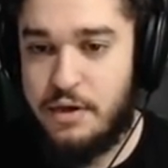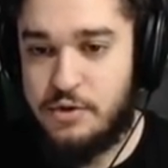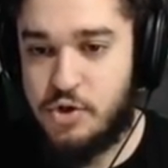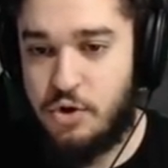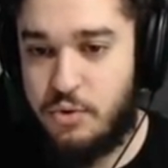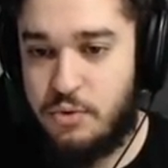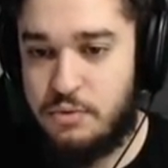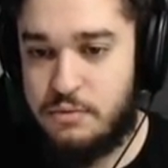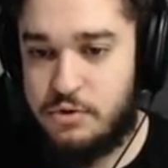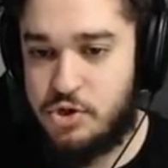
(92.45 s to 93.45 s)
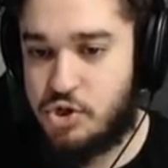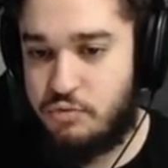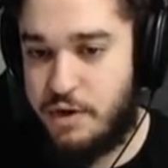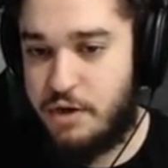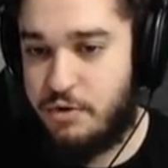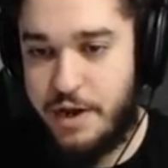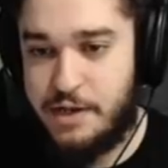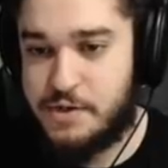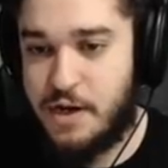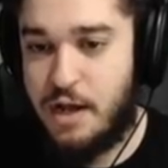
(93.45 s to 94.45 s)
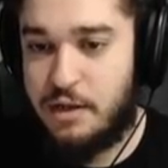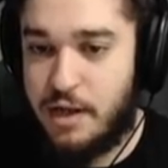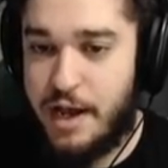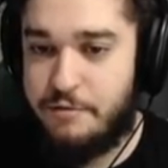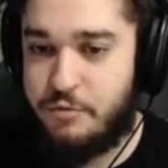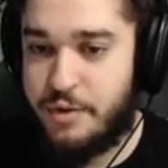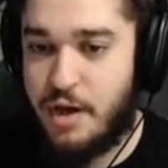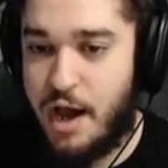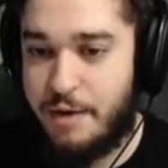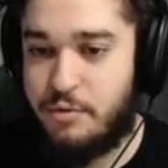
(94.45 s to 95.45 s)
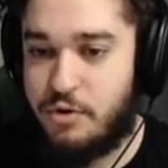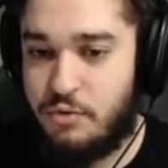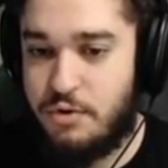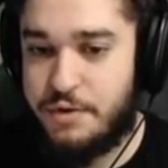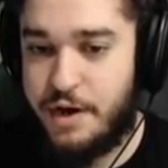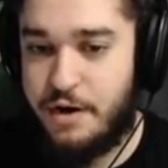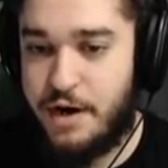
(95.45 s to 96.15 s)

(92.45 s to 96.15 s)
So just to reiterate, it's got life with a hybrid roll there,